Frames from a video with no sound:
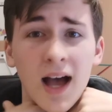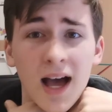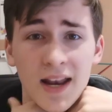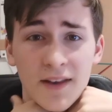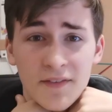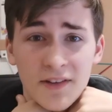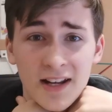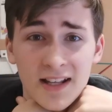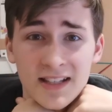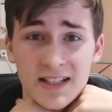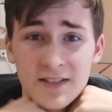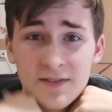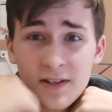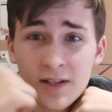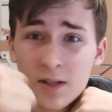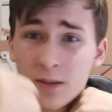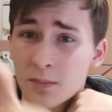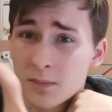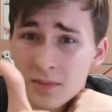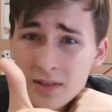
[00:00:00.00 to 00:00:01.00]
And if you like this
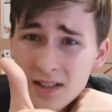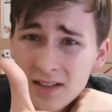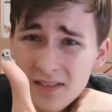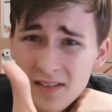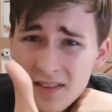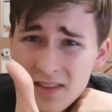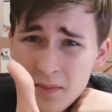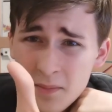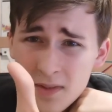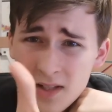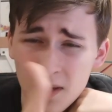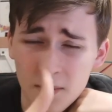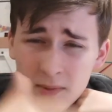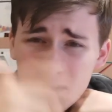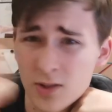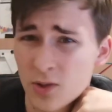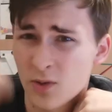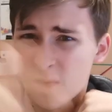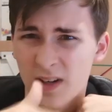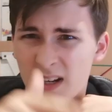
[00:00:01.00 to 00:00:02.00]
video, give it a thumbs
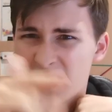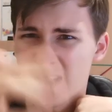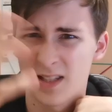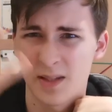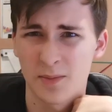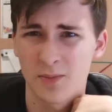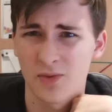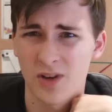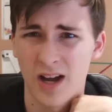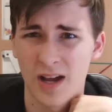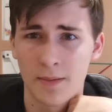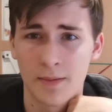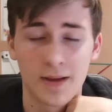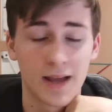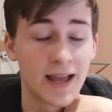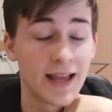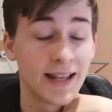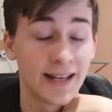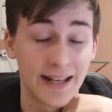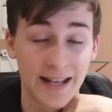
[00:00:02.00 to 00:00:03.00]
up. Don't forget to subscribe.
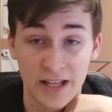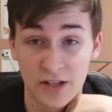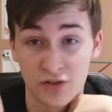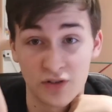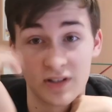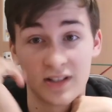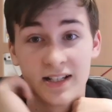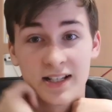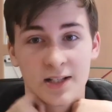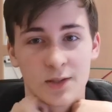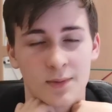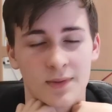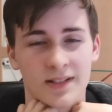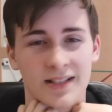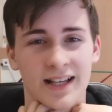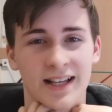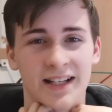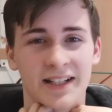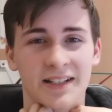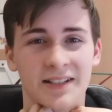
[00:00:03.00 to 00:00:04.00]
It literally takes 1
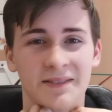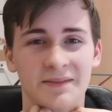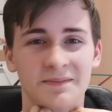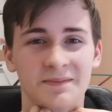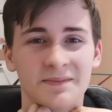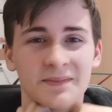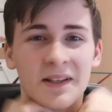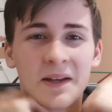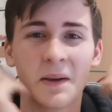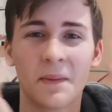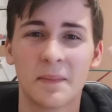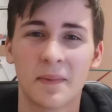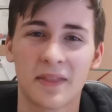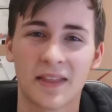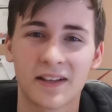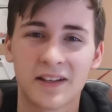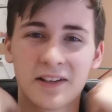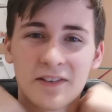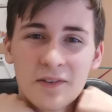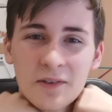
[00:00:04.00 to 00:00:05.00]
second.
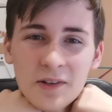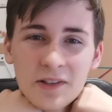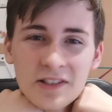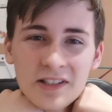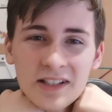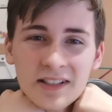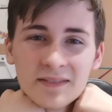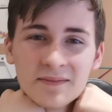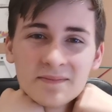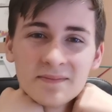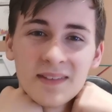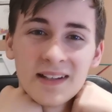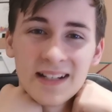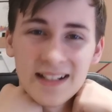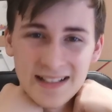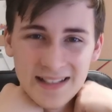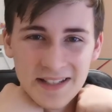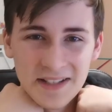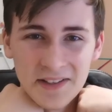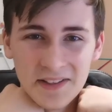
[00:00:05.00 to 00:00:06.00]
Thank you for watching, and
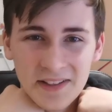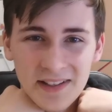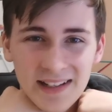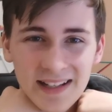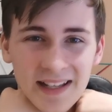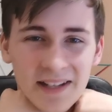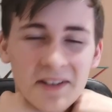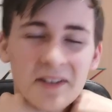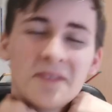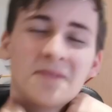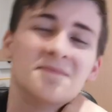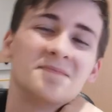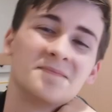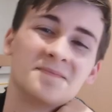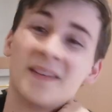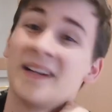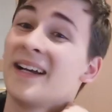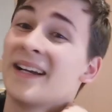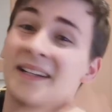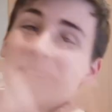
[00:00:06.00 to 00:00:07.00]
I'll see you again later.
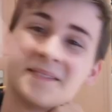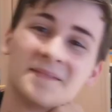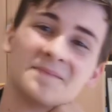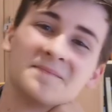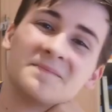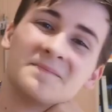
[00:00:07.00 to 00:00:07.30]
Bye.